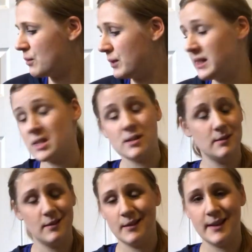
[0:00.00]
which
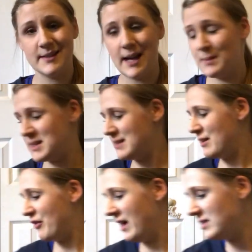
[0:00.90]
is
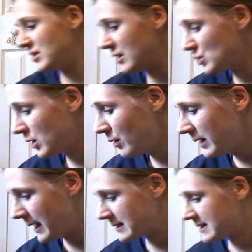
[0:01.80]
absolutely fine. So those will go
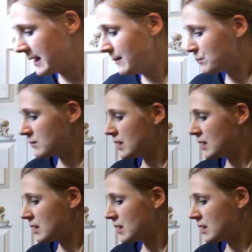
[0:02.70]
on Etsy.